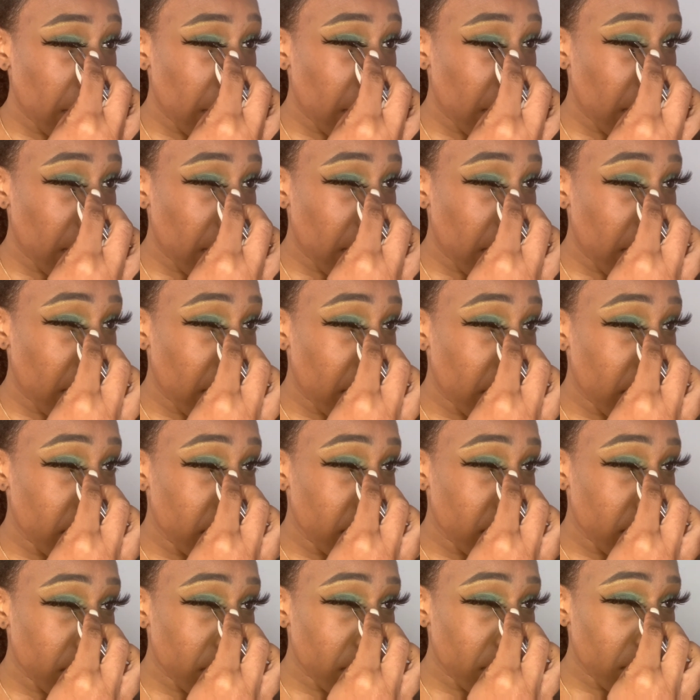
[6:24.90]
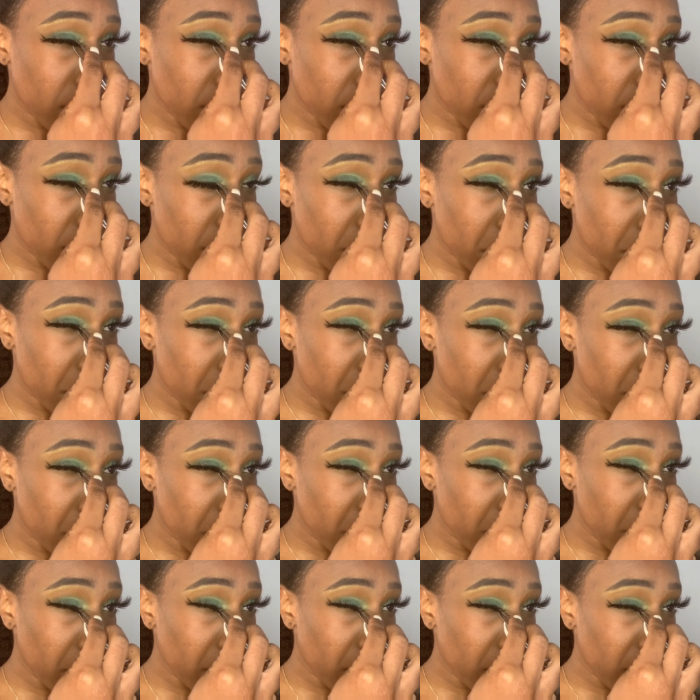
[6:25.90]
and
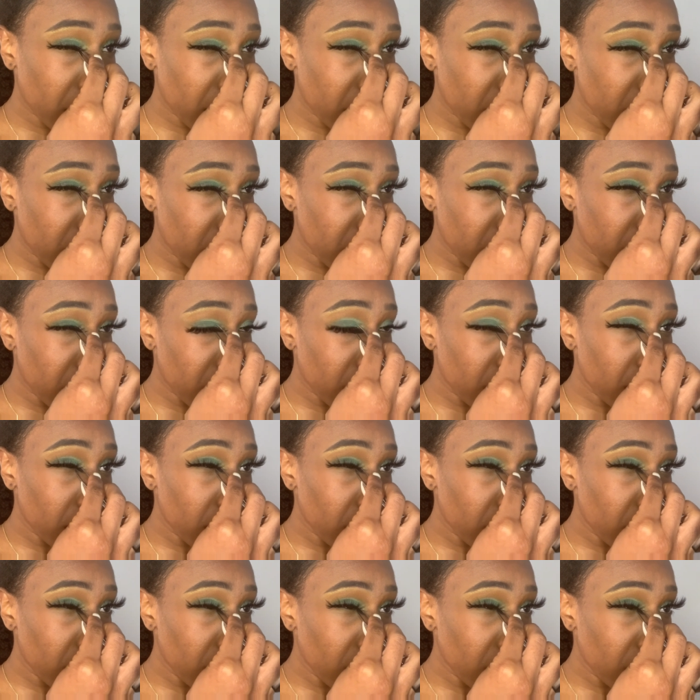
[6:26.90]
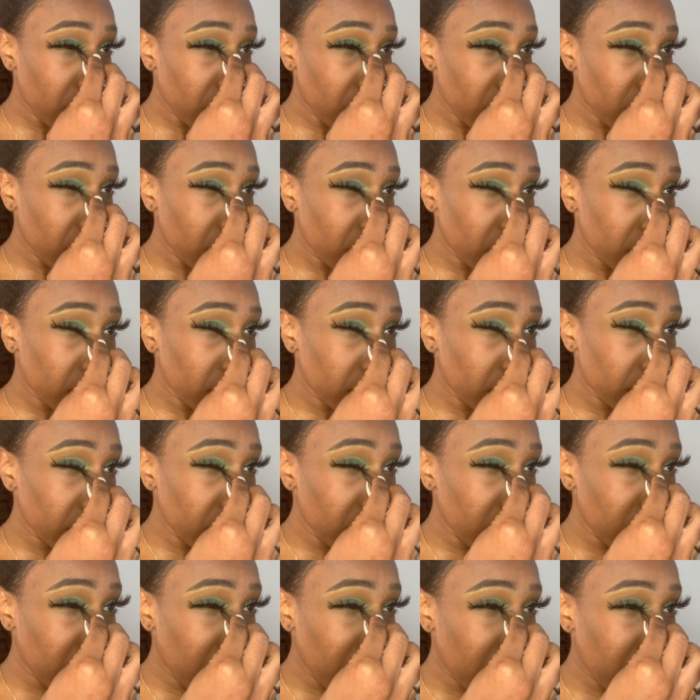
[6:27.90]
work with the
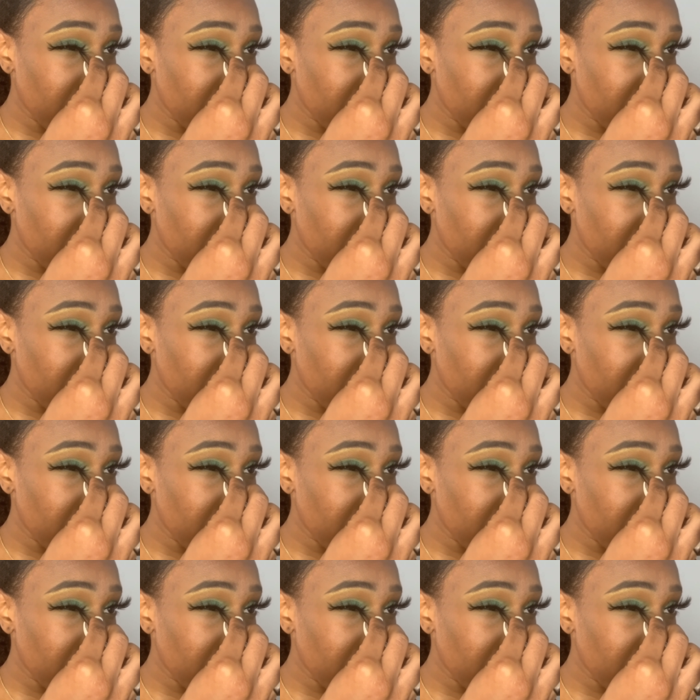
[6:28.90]
lash.